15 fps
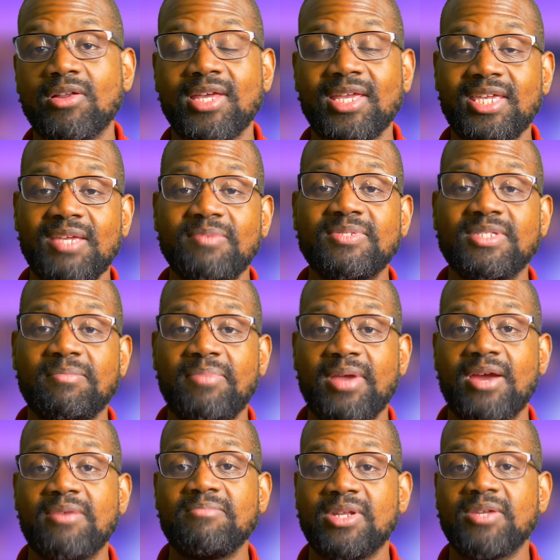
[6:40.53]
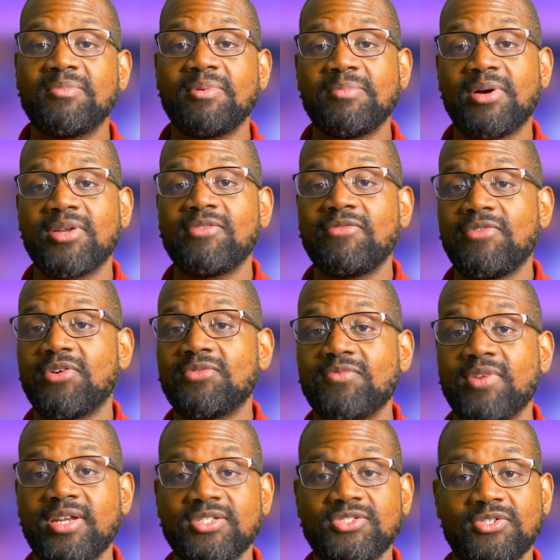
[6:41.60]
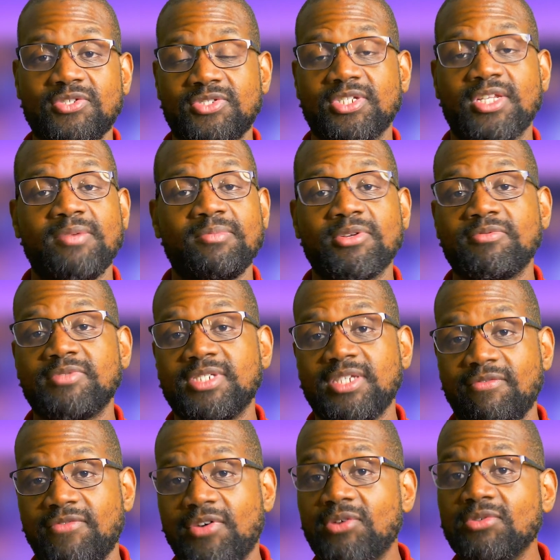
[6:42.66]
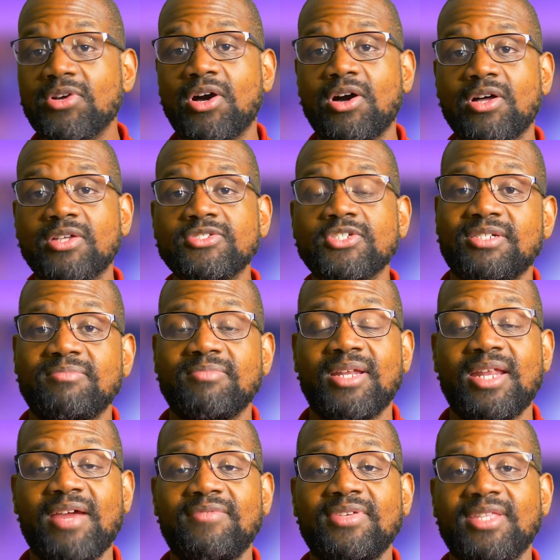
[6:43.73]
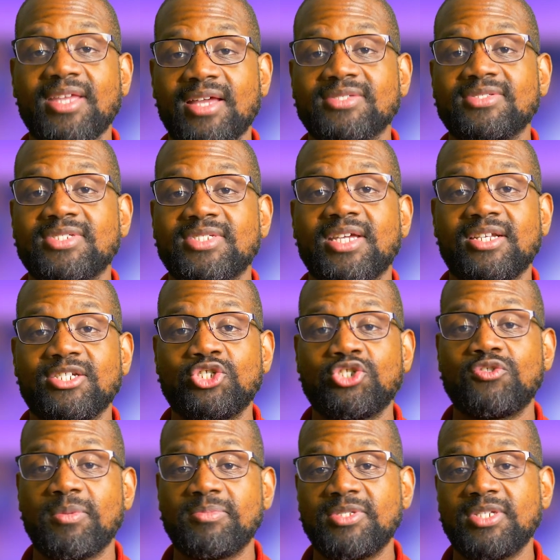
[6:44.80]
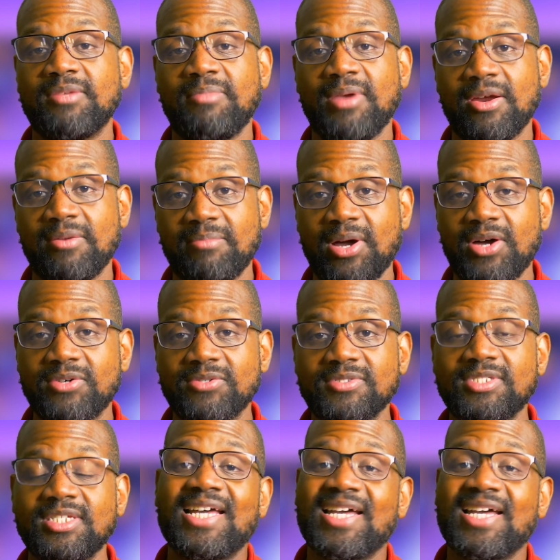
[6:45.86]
It keeps the bare minimum on the phone running so you're still able to receive phone calls, and but everything else is kind of stripped to the bare bones.